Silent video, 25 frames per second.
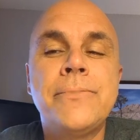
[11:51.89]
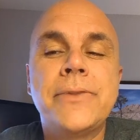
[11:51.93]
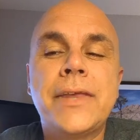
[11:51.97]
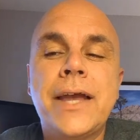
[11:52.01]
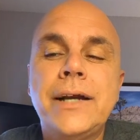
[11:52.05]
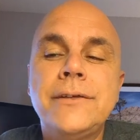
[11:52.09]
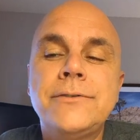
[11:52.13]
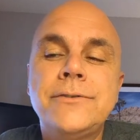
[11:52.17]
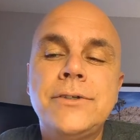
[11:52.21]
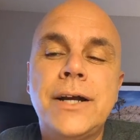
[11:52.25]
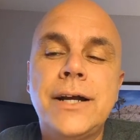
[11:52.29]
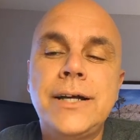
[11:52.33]

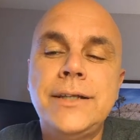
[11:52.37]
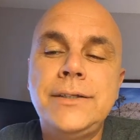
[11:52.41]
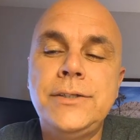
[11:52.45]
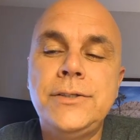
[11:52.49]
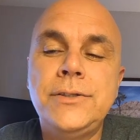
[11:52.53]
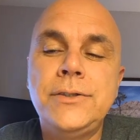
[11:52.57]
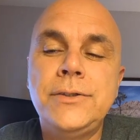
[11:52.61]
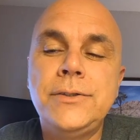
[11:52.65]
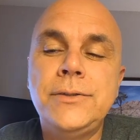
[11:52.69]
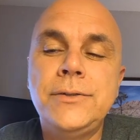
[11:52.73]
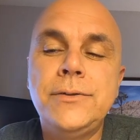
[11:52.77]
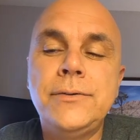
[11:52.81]
I try
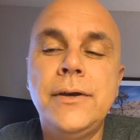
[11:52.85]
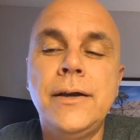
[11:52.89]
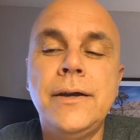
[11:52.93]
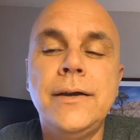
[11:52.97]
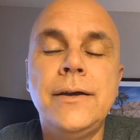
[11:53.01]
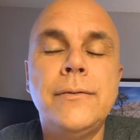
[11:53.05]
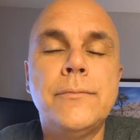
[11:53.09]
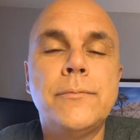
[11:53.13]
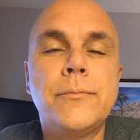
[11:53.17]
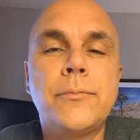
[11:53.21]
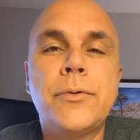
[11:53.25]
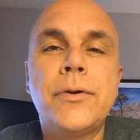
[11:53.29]
to
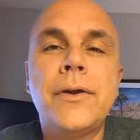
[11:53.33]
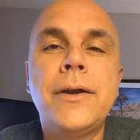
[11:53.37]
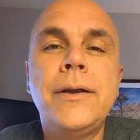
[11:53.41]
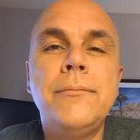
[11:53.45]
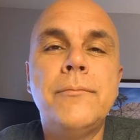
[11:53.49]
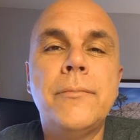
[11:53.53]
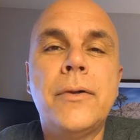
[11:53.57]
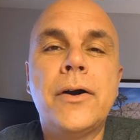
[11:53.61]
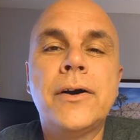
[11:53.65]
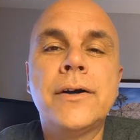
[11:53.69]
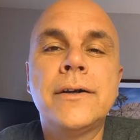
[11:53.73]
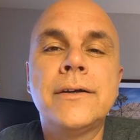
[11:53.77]

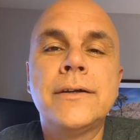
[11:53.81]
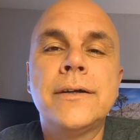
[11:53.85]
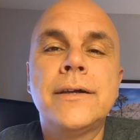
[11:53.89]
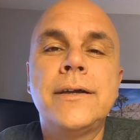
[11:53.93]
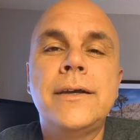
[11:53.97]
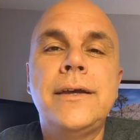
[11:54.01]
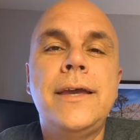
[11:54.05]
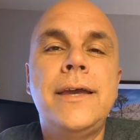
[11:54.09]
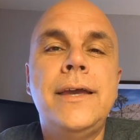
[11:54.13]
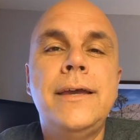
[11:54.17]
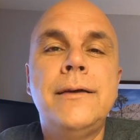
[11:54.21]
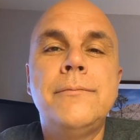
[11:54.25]
pre-mark
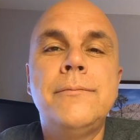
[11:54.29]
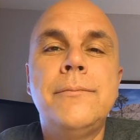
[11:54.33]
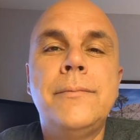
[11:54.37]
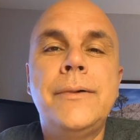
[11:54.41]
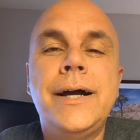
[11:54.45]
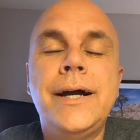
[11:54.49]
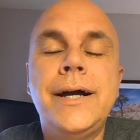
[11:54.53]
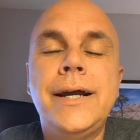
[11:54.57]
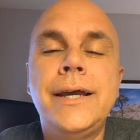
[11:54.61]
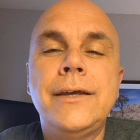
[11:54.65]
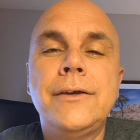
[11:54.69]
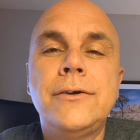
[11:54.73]
in
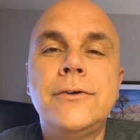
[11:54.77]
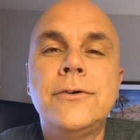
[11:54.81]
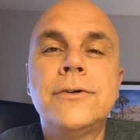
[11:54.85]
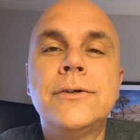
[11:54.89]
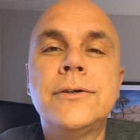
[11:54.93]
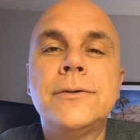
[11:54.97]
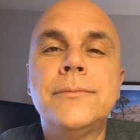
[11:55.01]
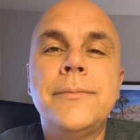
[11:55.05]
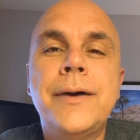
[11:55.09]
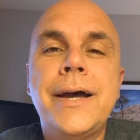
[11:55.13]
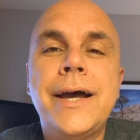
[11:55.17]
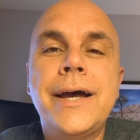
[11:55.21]
my
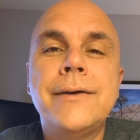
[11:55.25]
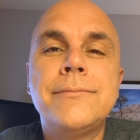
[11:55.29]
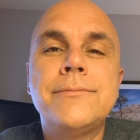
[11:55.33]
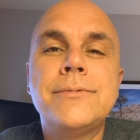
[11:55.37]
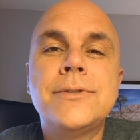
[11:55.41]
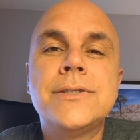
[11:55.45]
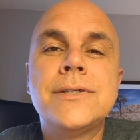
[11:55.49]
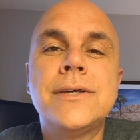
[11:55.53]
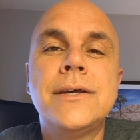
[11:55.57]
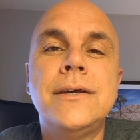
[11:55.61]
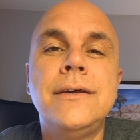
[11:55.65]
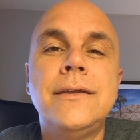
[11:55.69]
Google
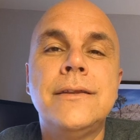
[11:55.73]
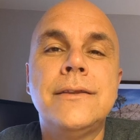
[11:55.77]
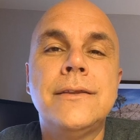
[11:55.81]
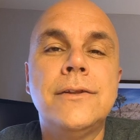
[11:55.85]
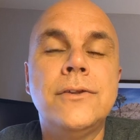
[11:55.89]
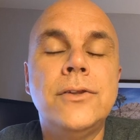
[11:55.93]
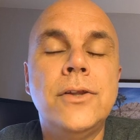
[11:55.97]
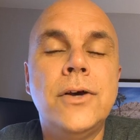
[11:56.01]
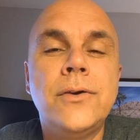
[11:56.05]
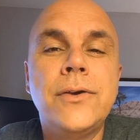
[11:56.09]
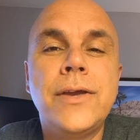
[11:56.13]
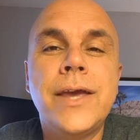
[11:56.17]
Maps the
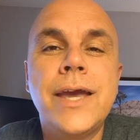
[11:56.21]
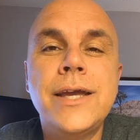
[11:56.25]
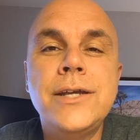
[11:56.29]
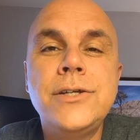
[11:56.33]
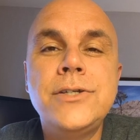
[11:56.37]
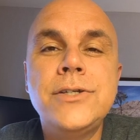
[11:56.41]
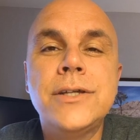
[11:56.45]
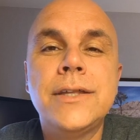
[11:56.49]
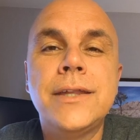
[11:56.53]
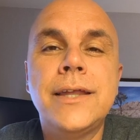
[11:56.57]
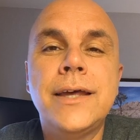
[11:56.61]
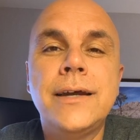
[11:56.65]

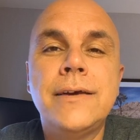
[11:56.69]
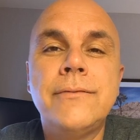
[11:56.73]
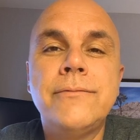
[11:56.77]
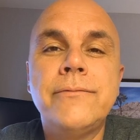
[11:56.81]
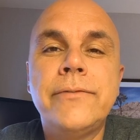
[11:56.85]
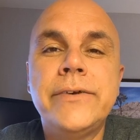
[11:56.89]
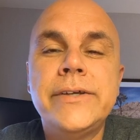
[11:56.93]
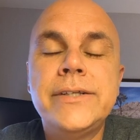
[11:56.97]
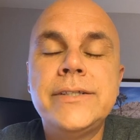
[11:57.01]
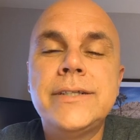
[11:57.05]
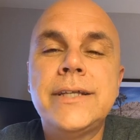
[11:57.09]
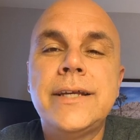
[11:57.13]
location that I'm
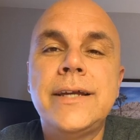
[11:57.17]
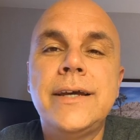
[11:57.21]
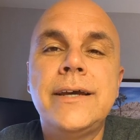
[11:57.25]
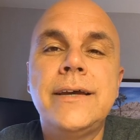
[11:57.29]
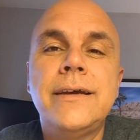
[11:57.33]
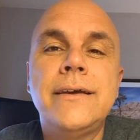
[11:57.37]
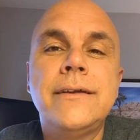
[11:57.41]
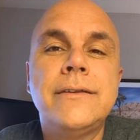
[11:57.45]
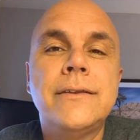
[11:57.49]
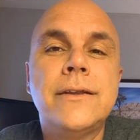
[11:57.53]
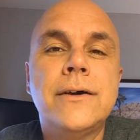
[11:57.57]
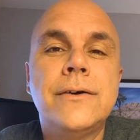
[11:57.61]

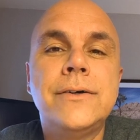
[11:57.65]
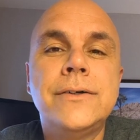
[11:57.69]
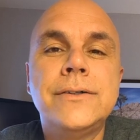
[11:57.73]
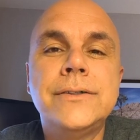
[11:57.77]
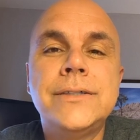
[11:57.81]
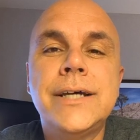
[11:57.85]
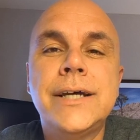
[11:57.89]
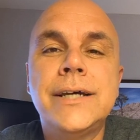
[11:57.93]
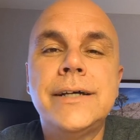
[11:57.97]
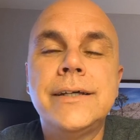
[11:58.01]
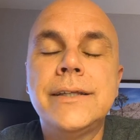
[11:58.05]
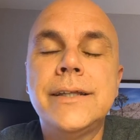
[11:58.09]
visiting, the
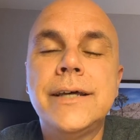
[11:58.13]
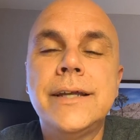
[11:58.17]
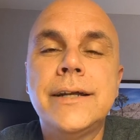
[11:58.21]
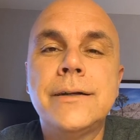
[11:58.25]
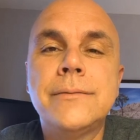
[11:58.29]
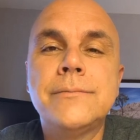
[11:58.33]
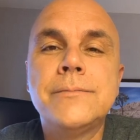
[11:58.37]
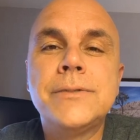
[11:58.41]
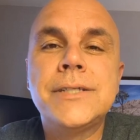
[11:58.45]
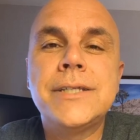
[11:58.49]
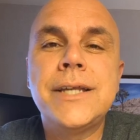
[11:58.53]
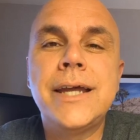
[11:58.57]
hotel that
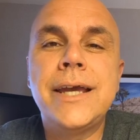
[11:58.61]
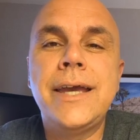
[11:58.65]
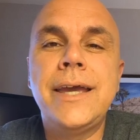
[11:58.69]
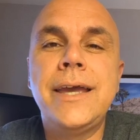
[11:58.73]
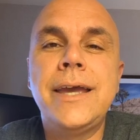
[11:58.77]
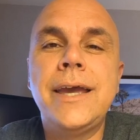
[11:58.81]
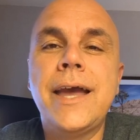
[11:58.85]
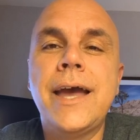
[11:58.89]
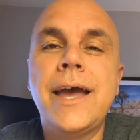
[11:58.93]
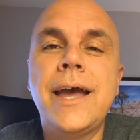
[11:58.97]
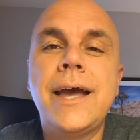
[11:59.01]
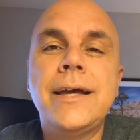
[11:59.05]
I'm
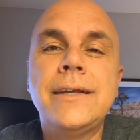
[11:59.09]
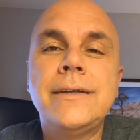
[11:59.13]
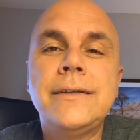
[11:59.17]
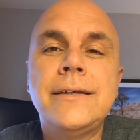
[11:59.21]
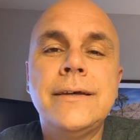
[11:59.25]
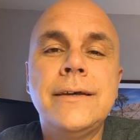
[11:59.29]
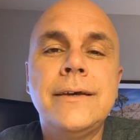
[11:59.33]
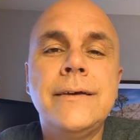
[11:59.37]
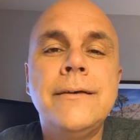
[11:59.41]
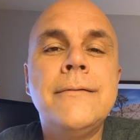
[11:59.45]
staying at,